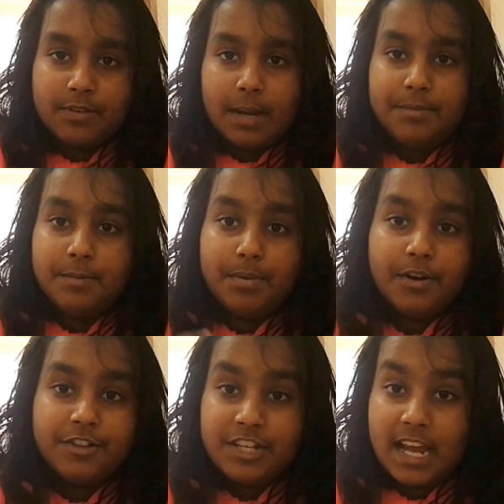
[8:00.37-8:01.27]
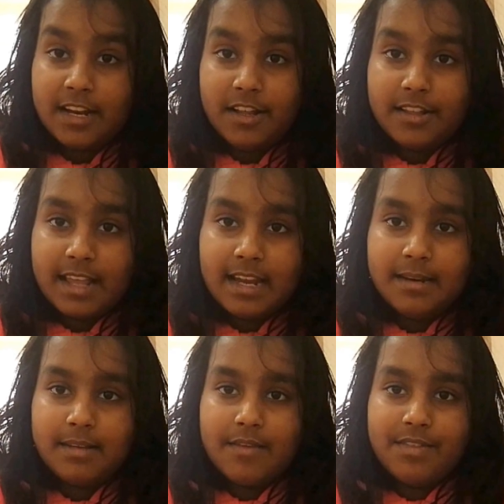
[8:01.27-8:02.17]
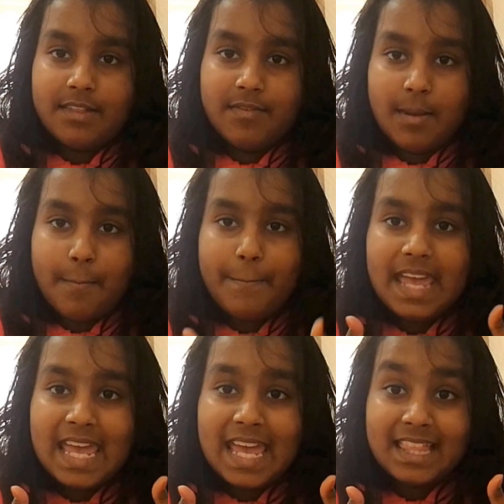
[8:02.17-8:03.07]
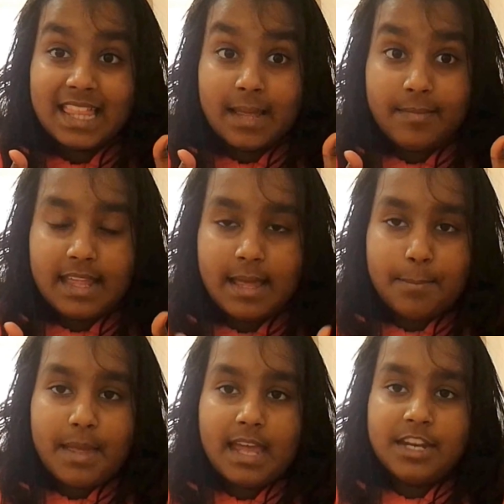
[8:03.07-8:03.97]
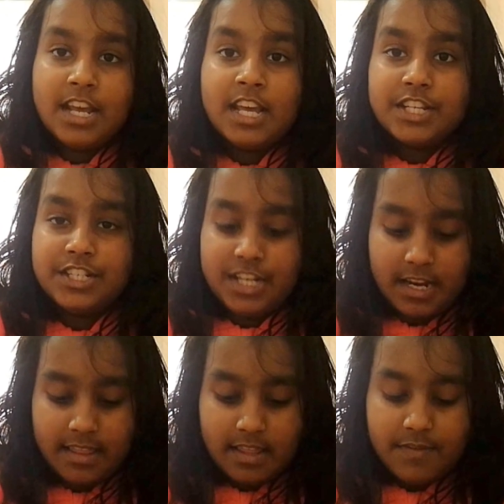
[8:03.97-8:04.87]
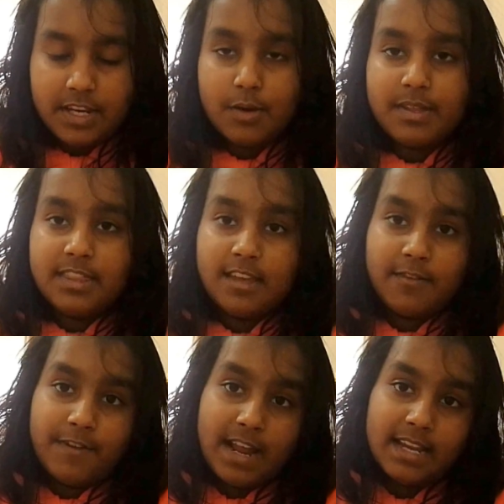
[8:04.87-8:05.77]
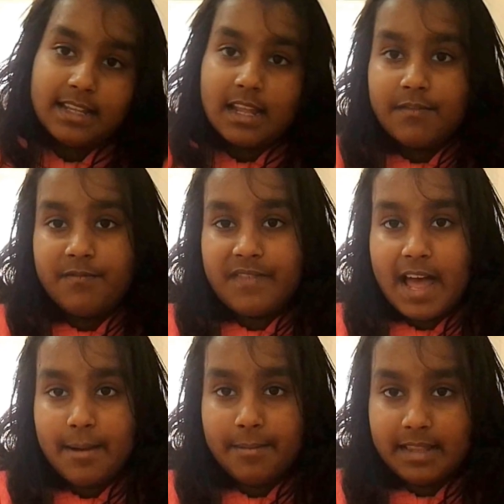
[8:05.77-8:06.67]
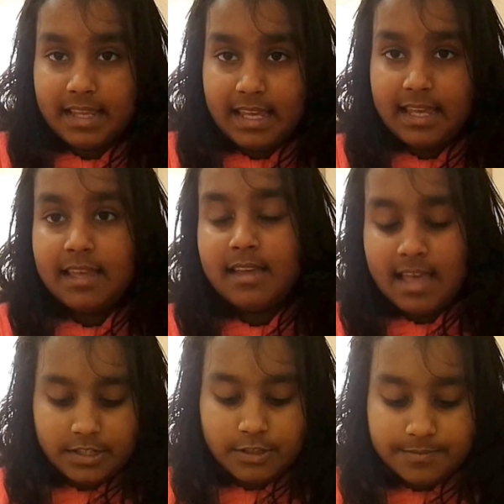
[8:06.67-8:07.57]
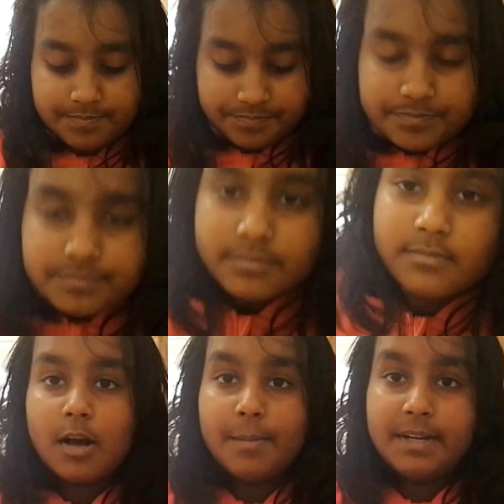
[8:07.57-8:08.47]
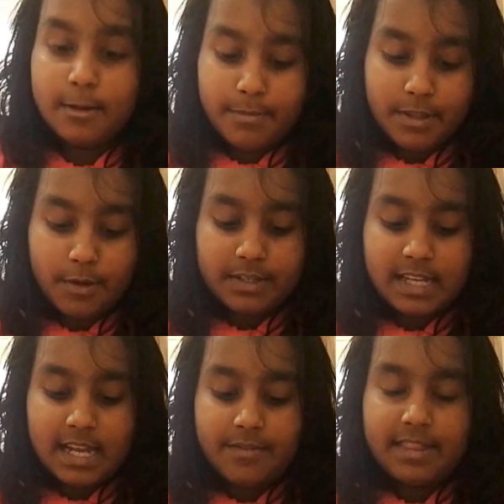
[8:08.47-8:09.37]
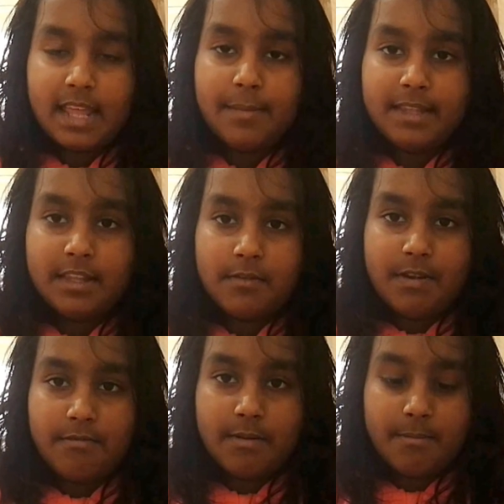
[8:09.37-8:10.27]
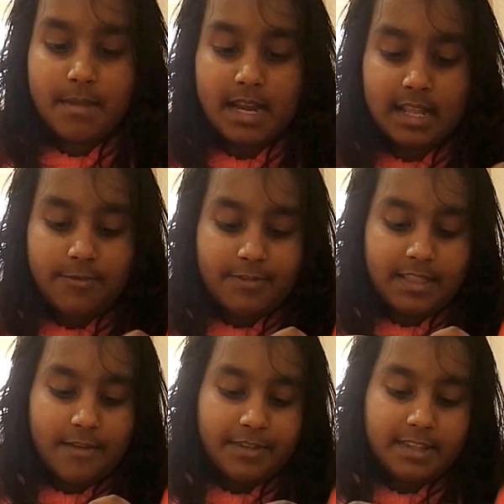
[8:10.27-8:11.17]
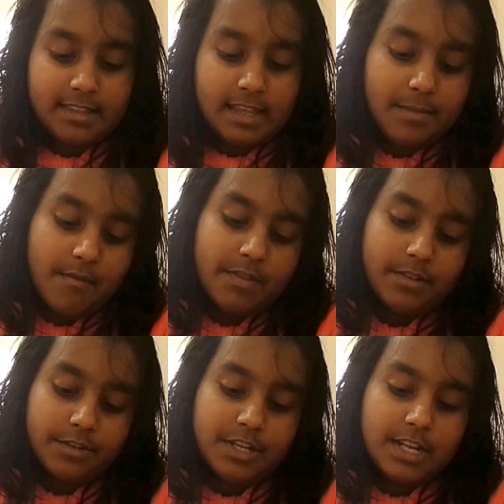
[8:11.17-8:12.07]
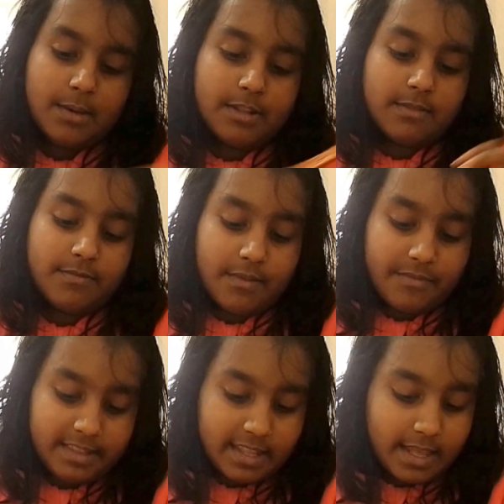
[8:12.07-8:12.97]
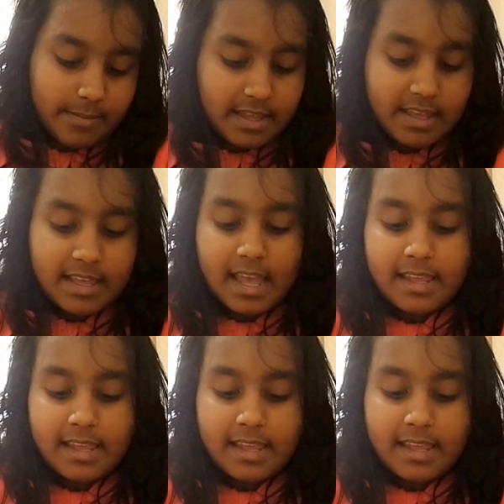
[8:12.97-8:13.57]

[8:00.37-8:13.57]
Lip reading: to both channels and give this video a big thumbs up and share this video with your friends and family. Comment down below what kind of slime is your favorite. Mine is fluffy slime, even though today it wasn't fluffy slime. Yeah,